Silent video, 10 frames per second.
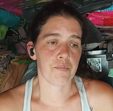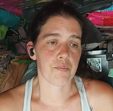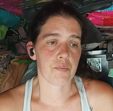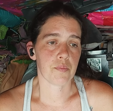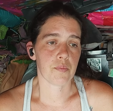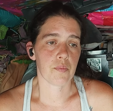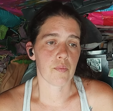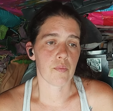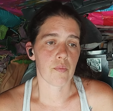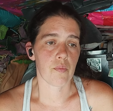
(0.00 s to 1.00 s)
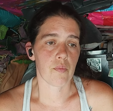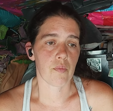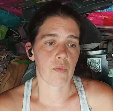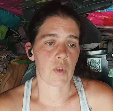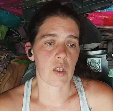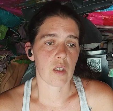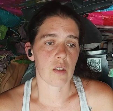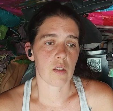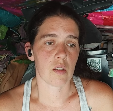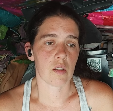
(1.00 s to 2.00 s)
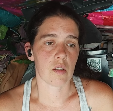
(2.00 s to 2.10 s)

Nothing is said.